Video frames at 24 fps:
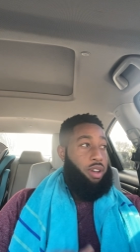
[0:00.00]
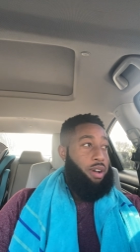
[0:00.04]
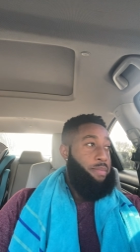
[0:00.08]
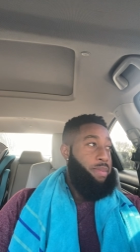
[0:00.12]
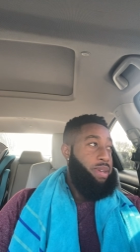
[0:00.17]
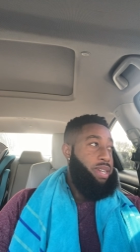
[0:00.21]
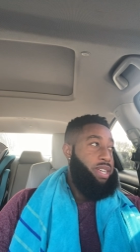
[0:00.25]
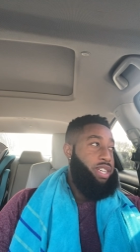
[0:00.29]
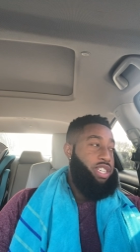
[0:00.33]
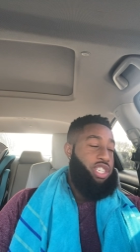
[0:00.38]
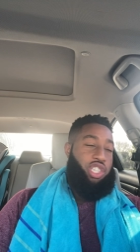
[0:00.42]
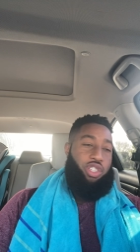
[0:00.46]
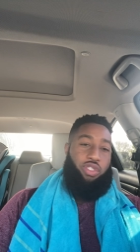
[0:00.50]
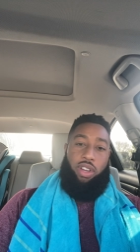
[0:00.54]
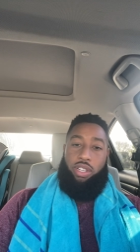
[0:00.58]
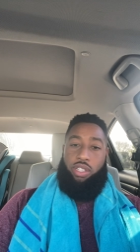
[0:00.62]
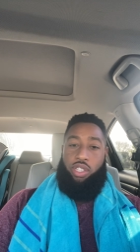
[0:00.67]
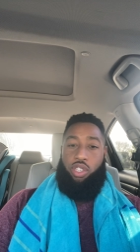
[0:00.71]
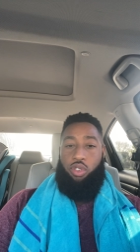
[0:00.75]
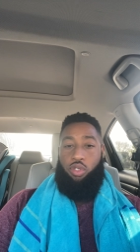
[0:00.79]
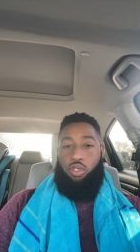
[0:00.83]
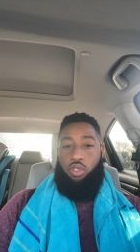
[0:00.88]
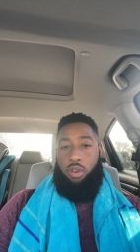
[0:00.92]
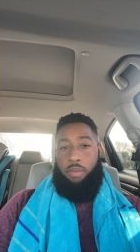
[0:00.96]
I'm gonna get straight
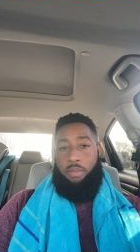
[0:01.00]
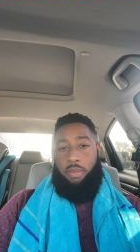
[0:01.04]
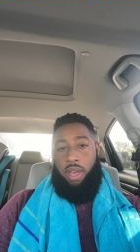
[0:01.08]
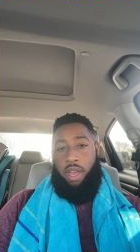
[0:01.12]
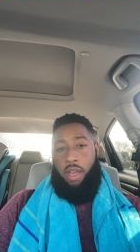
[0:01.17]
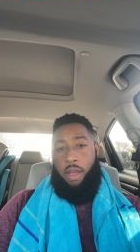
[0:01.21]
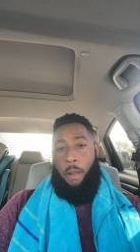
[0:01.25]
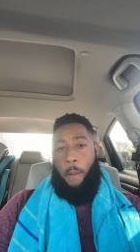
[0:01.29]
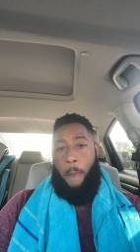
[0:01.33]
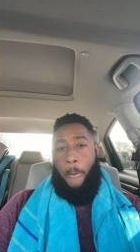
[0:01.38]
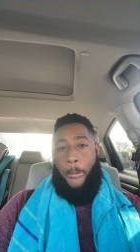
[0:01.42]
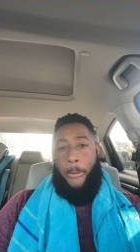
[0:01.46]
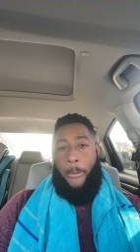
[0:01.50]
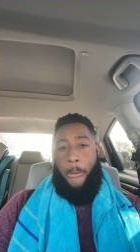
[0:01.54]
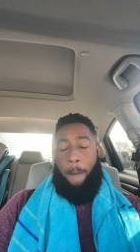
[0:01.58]
to it, man.